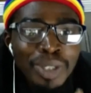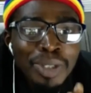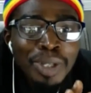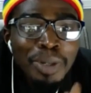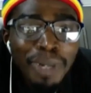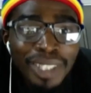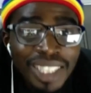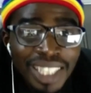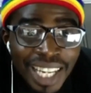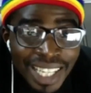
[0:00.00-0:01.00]

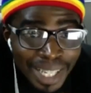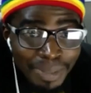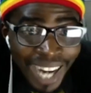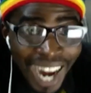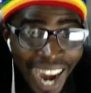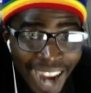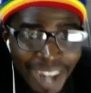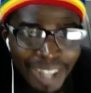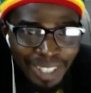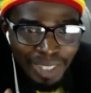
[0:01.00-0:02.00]
nobody except her
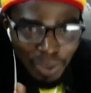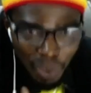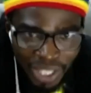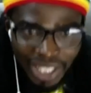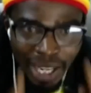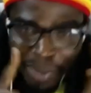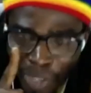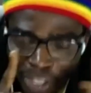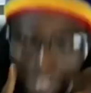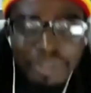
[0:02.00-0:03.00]
knowing I was
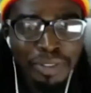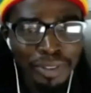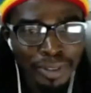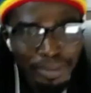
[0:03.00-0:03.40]
hawking fufu.